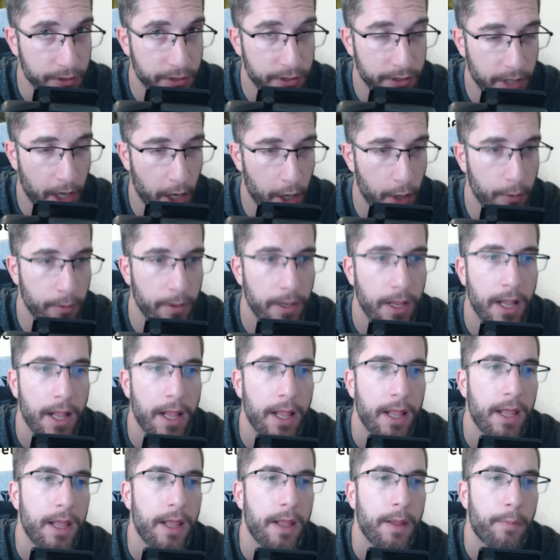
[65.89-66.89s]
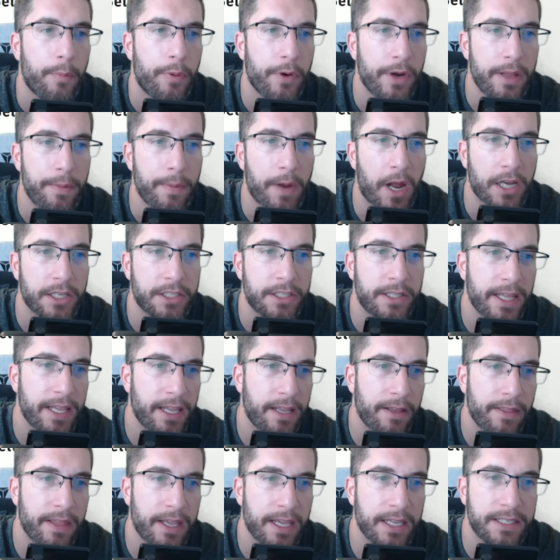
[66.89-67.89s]
So, pretty much
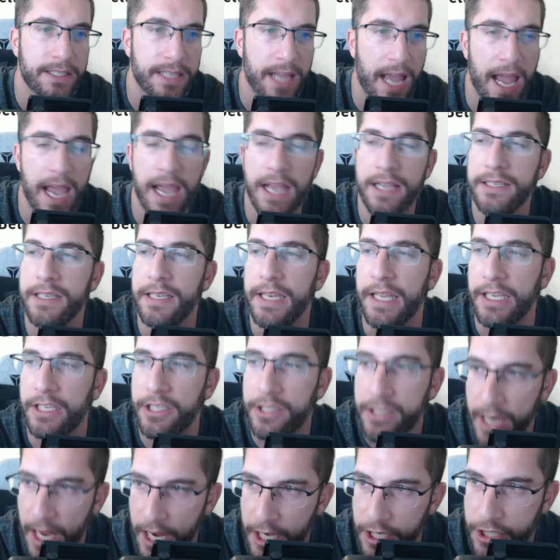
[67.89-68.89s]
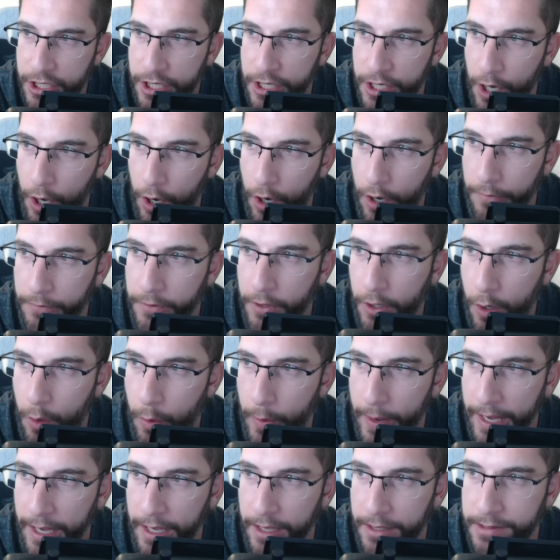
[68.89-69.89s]
think of this as an extension of the
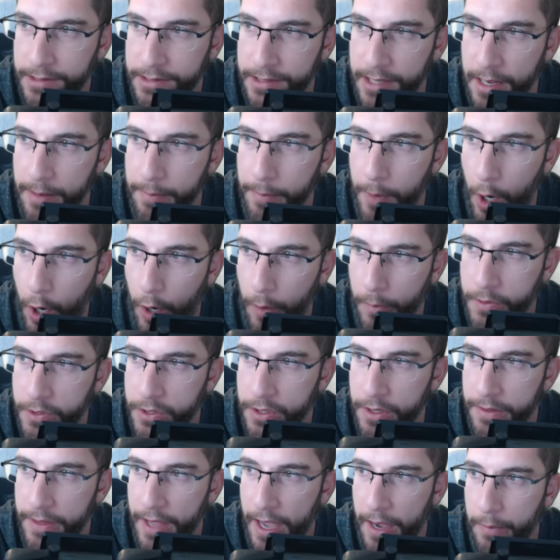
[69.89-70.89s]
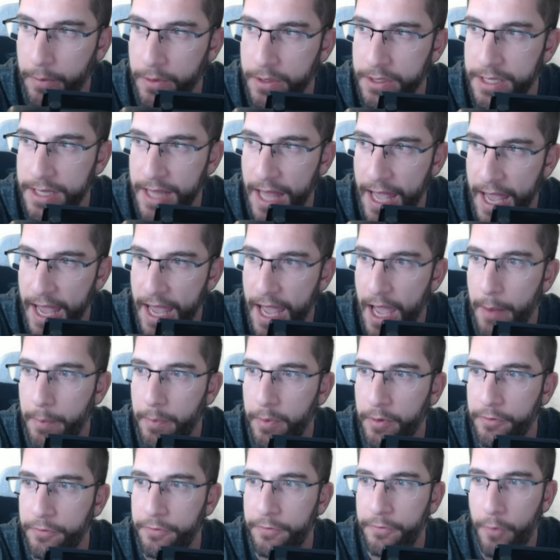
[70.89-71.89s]
quick sim option that was there
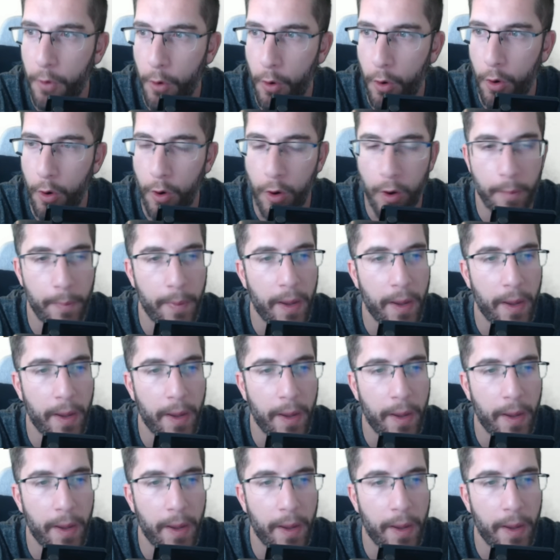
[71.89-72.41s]
before.